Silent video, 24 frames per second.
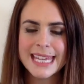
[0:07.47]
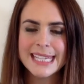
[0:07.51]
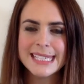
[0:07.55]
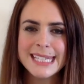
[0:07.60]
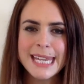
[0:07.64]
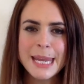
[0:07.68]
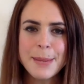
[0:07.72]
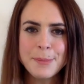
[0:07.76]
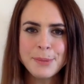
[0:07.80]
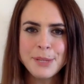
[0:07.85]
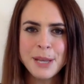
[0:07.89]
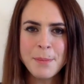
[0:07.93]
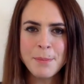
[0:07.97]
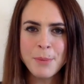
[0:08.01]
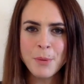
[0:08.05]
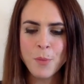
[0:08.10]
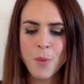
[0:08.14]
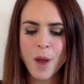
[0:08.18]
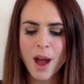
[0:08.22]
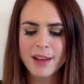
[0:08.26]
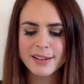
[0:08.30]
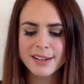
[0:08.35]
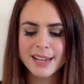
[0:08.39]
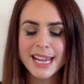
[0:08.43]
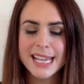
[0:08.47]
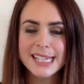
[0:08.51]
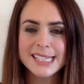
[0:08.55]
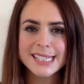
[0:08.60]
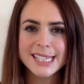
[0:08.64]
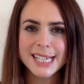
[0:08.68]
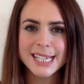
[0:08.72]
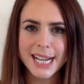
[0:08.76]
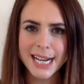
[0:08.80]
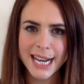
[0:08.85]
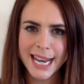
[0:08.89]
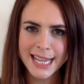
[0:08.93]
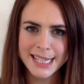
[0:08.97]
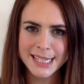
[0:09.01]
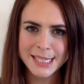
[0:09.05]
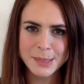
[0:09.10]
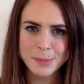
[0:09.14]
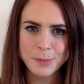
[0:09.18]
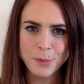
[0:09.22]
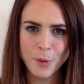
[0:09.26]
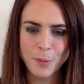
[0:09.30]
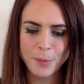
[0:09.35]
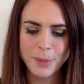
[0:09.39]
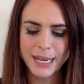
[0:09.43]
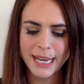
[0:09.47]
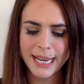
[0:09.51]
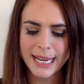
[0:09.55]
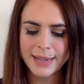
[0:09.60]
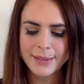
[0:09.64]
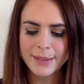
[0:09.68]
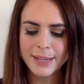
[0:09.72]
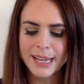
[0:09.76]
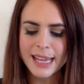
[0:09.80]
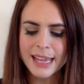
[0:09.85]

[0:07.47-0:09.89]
Tip number one is to cleanse properly.